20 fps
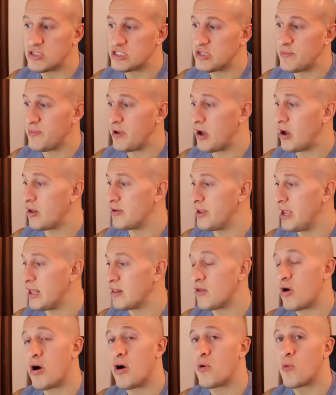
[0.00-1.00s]
somebody all day
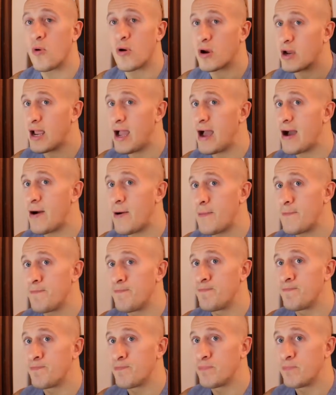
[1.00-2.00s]
long work out,
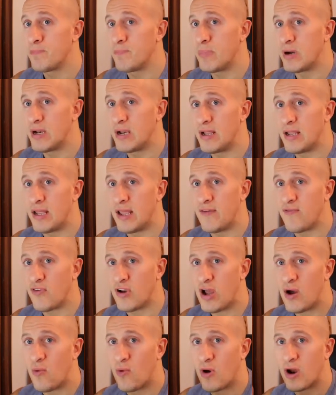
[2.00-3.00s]
but if you're
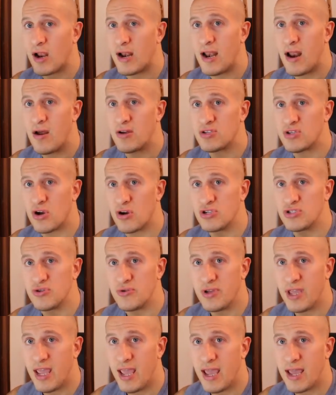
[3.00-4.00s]
not working out as hard as you
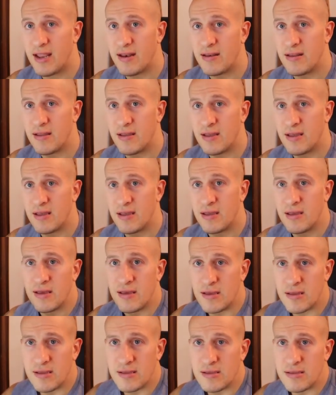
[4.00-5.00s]
can,
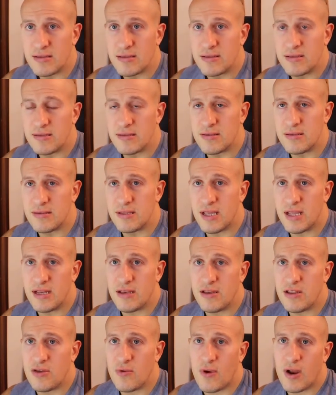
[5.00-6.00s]

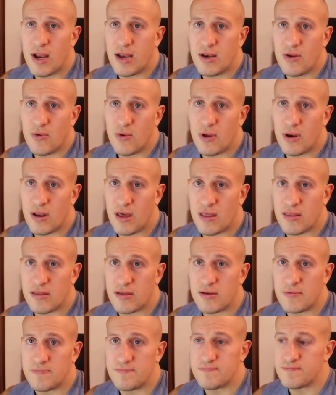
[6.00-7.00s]
then you ain't doing
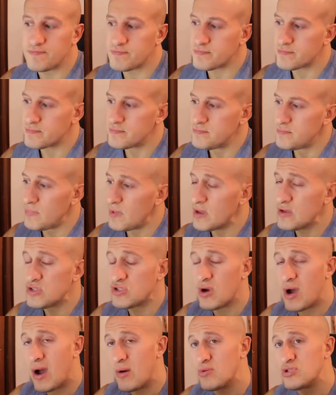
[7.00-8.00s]
nothing.
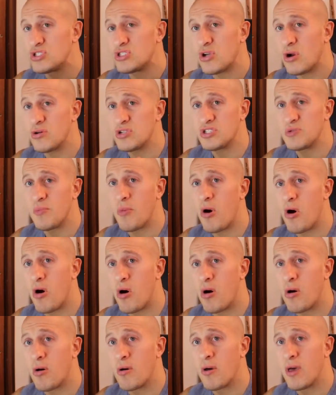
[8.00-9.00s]
So I would start
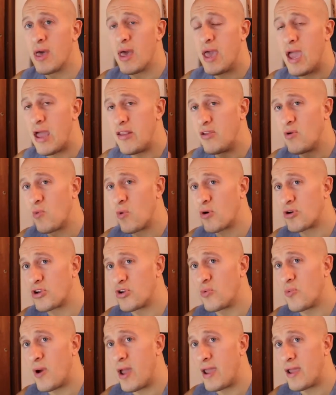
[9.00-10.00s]
small and then work
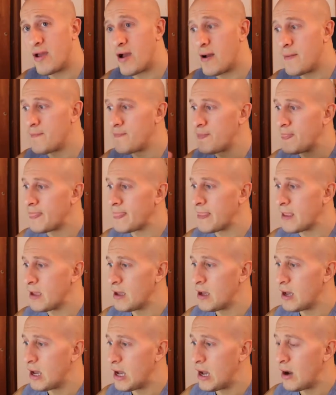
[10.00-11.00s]
your way up.
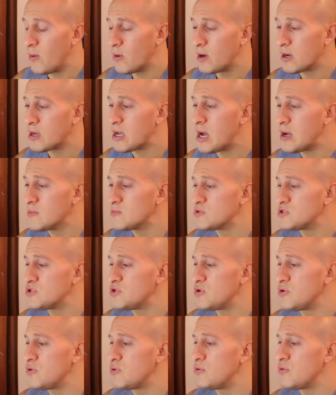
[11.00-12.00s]
When it comes
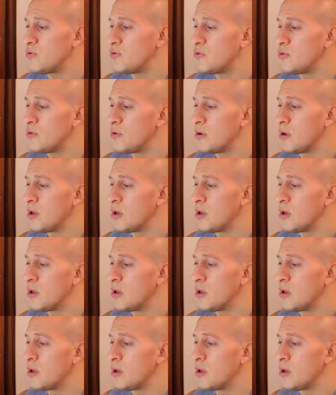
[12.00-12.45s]
to